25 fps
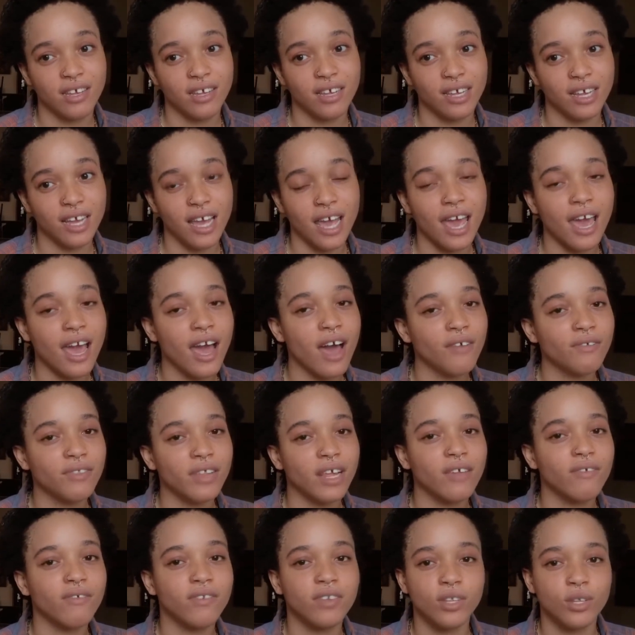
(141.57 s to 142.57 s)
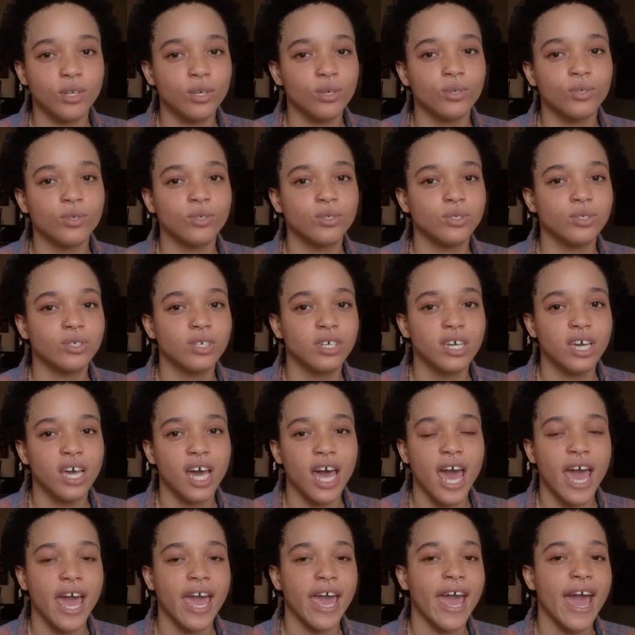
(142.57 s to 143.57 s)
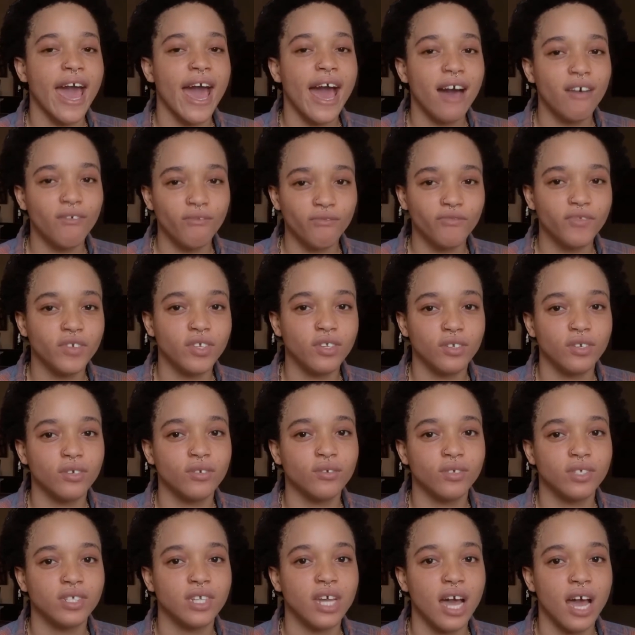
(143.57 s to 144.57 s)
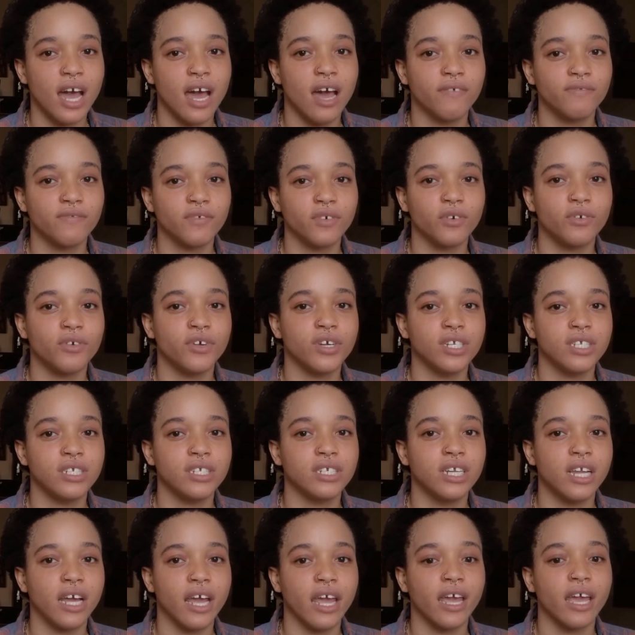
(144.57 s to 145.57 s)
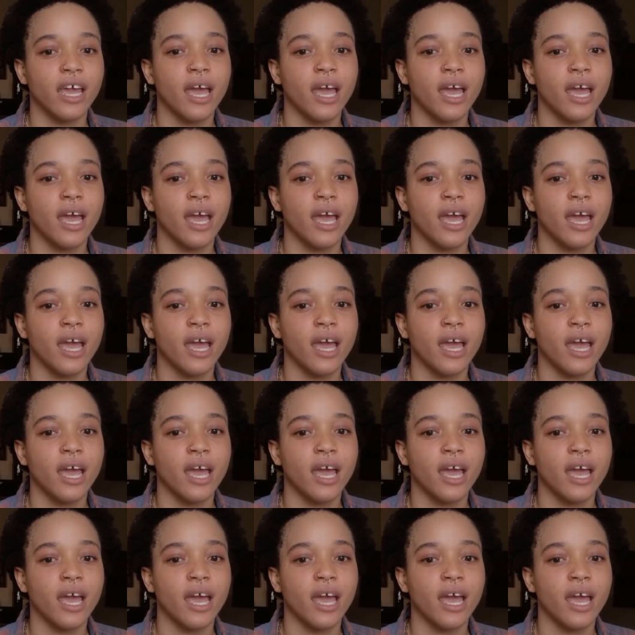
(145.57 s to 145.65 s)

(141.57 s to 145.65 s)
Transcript: I have like videos. I have videos that I have already like